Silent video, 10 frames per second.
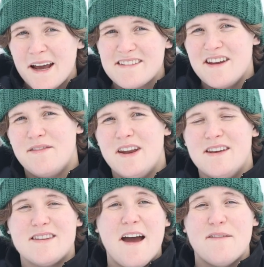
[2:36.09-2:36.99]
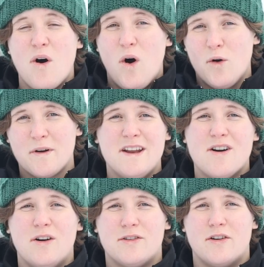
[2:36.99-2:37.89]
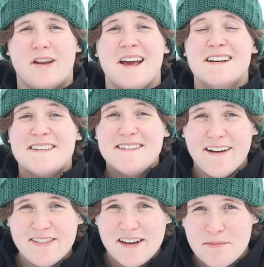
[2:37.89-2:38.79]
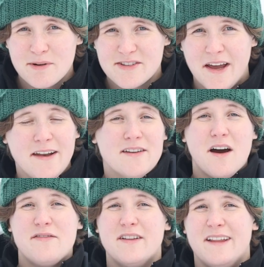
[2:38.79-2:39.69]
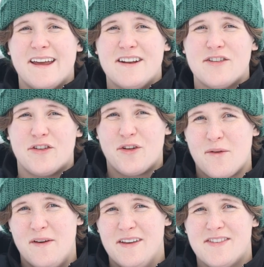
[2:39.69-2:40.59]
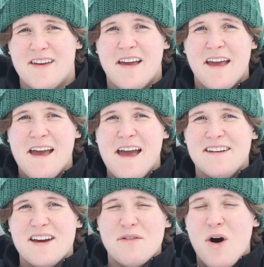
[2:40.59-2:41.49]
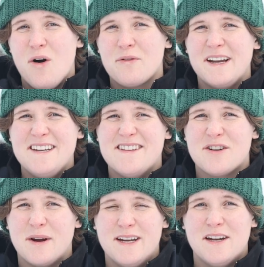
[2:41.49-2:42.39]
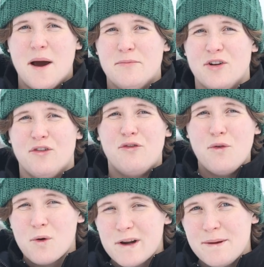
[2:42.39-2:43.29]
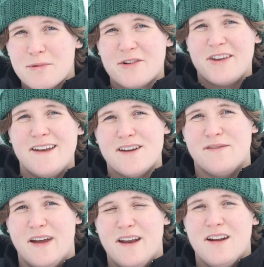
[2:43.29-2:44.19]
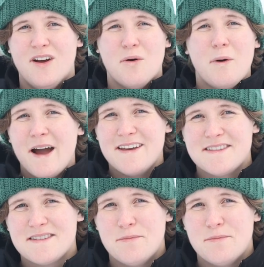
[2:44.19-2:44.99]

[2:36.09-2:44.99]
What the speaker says: activities have already altered 70% of the land's surface and have already degraded up to 40% of it. Why is this